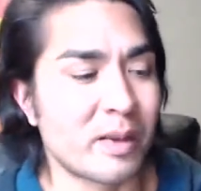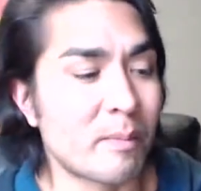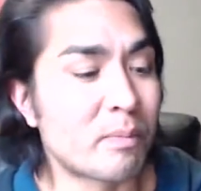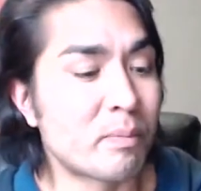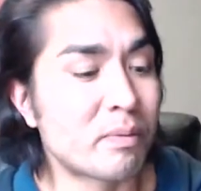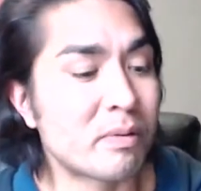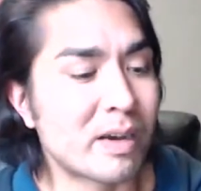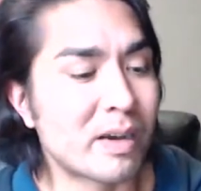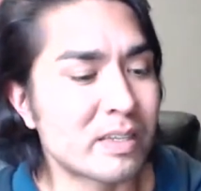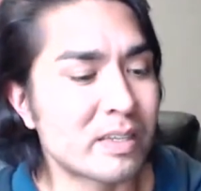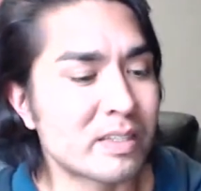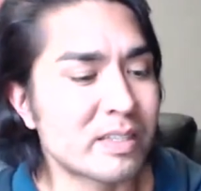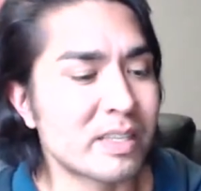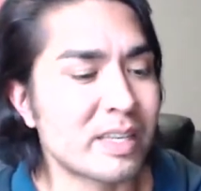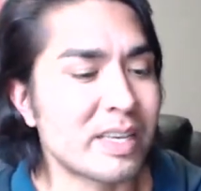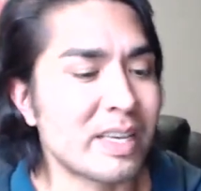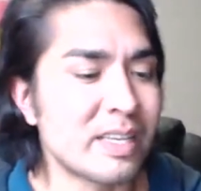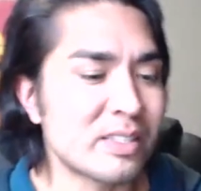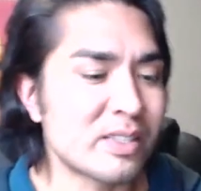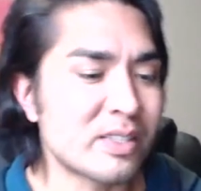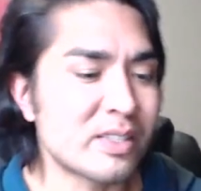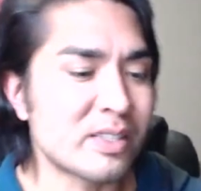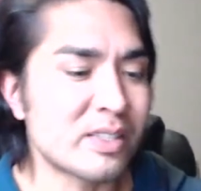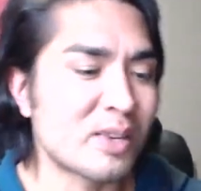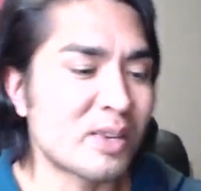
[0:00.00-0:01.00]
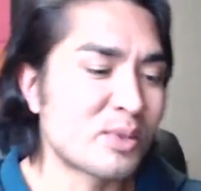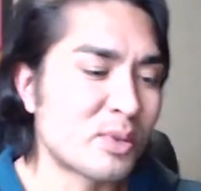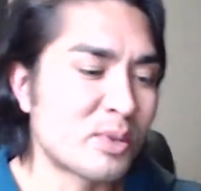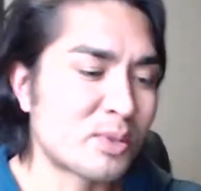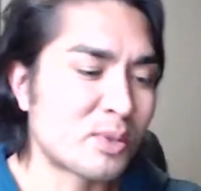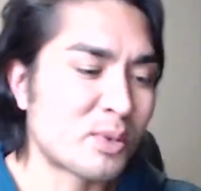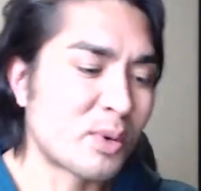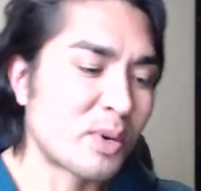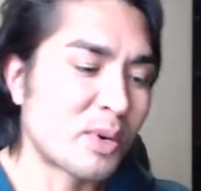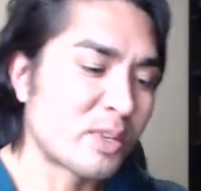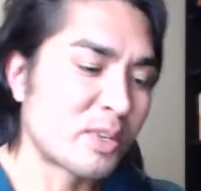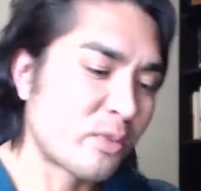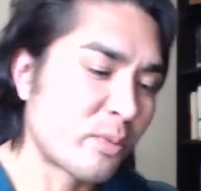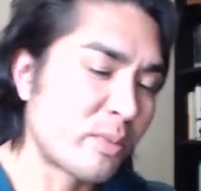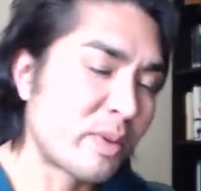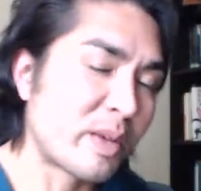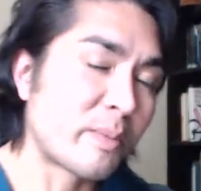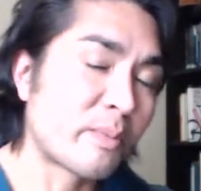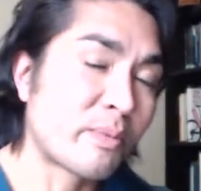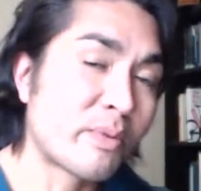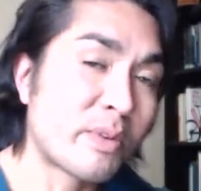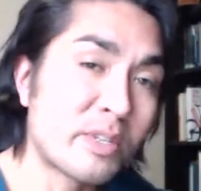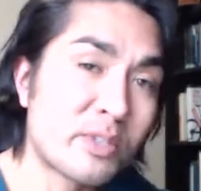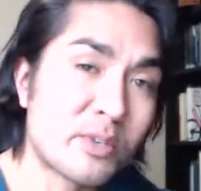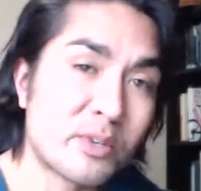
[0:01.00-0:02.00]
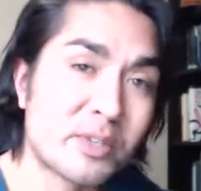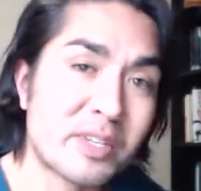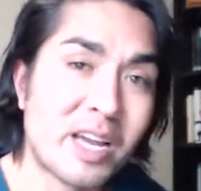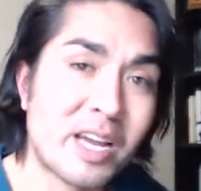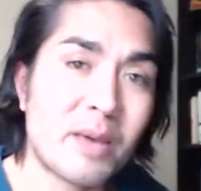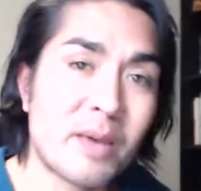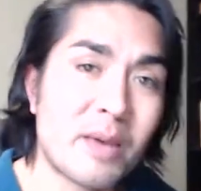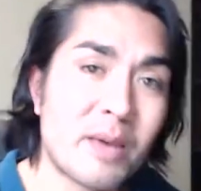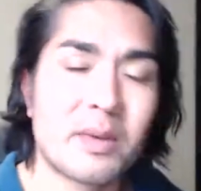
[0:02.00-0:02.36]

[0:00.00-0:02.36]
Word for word: And plus, he's also notorious for being printer guy